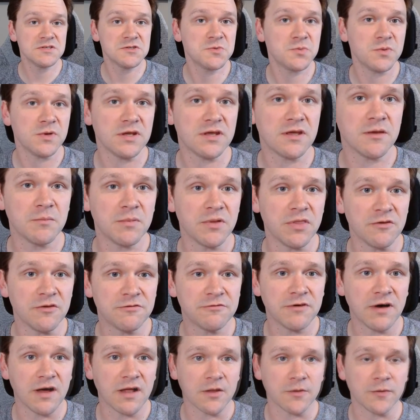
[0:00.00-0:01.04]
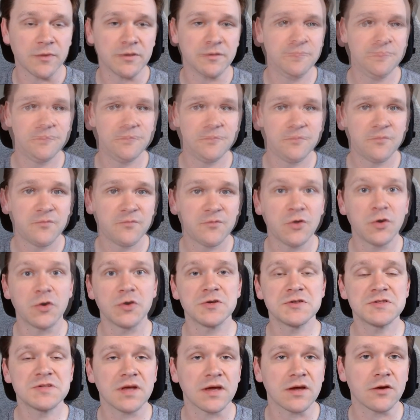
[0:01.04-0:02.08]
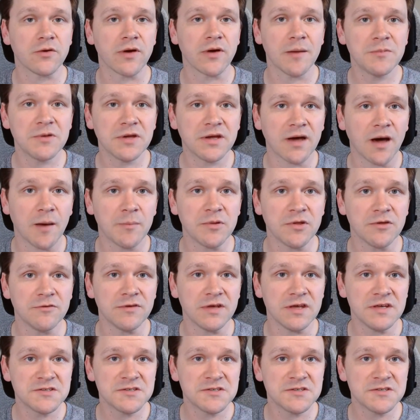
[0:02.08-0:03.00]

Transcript: week have been the following. First, I grabbed a copy of Ace